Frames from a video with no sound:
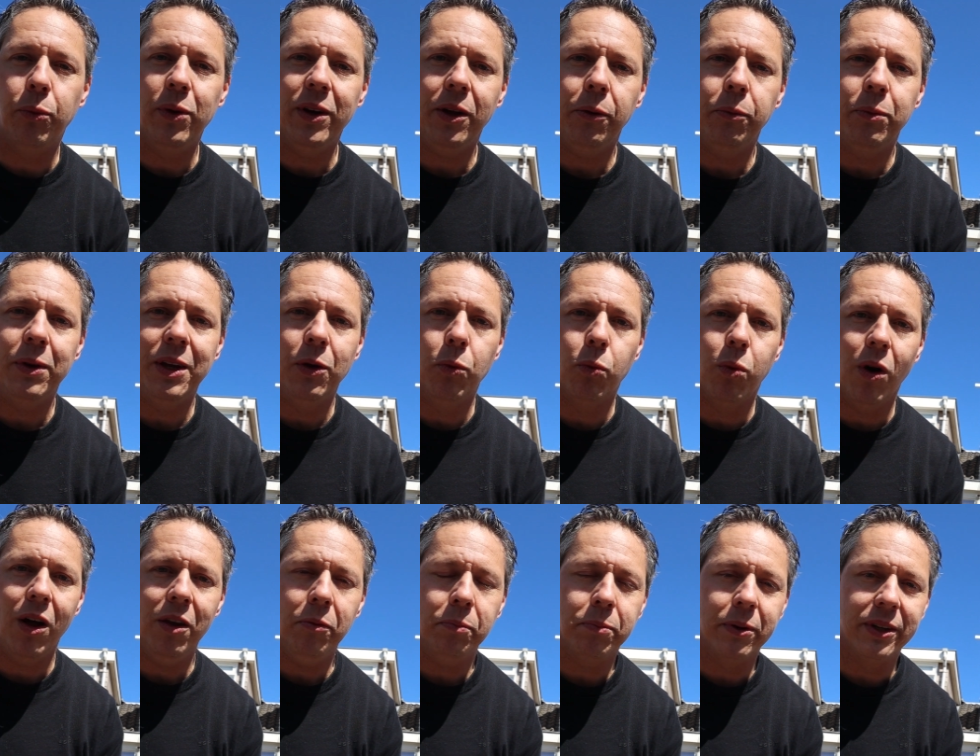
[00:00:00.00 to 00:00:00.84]
will be
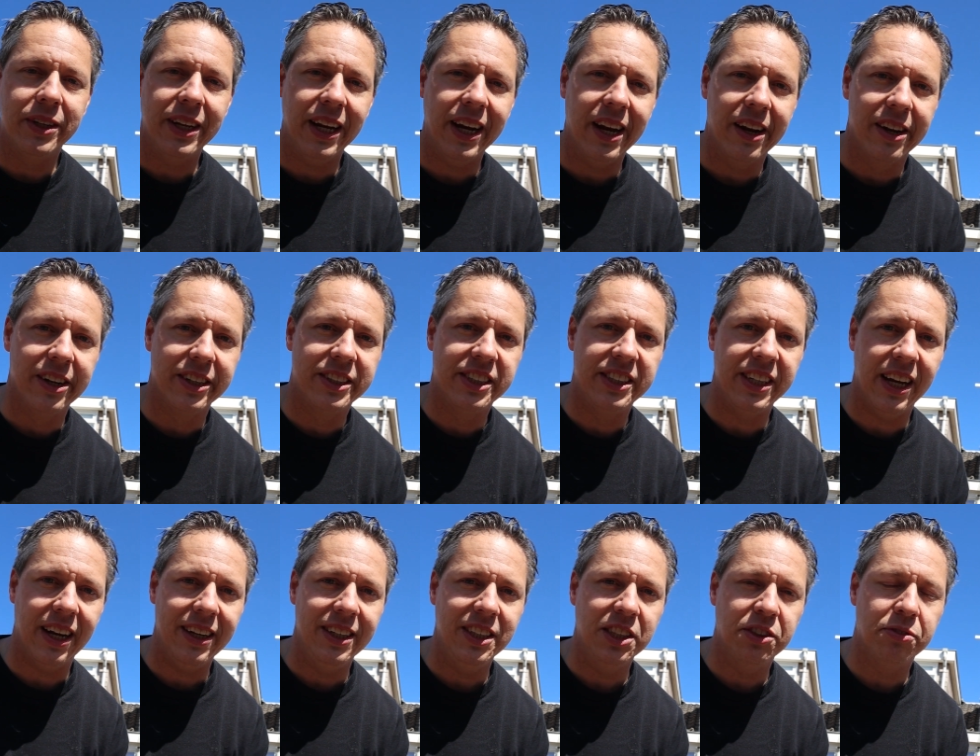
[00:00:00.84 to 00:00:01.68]
one particular
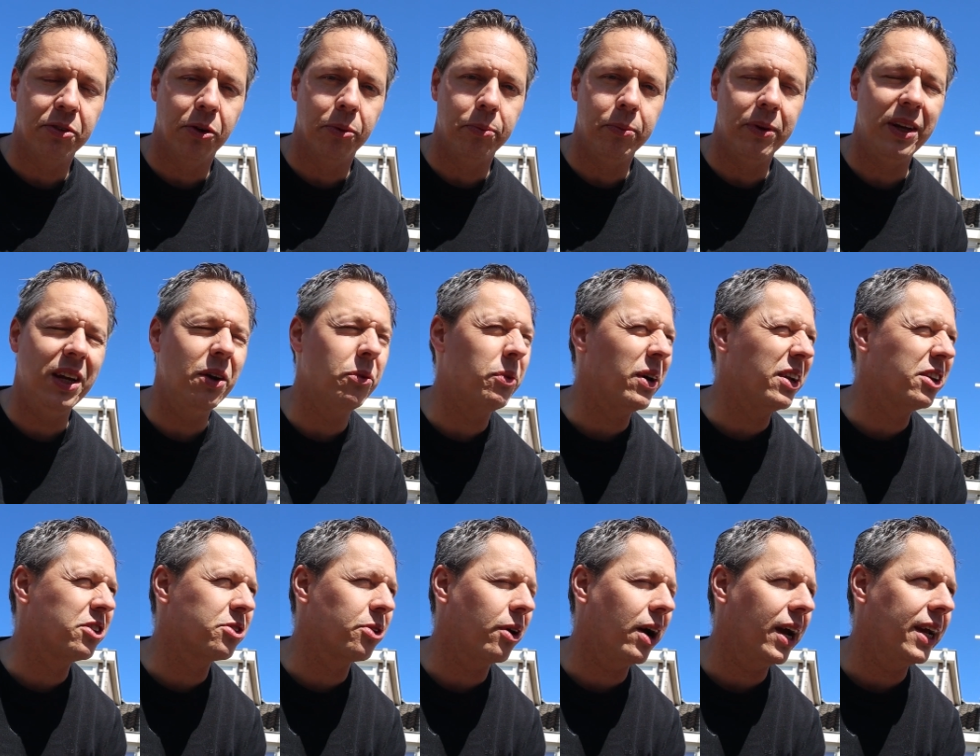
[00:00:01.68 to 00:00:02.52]
challenge for me
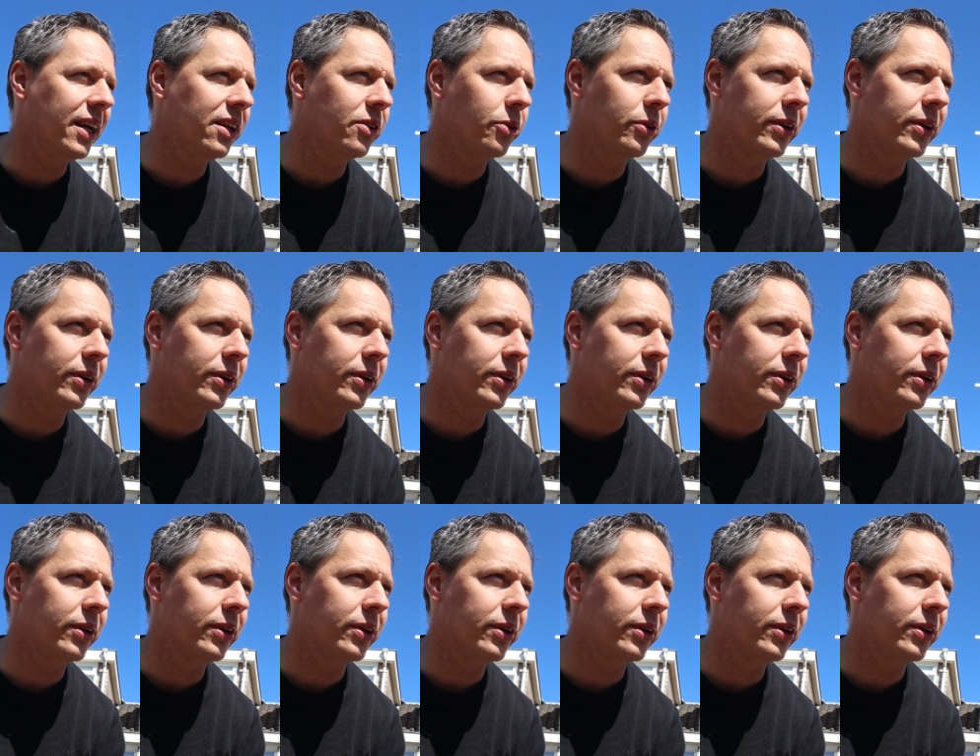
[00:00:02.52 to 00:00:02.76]
when trying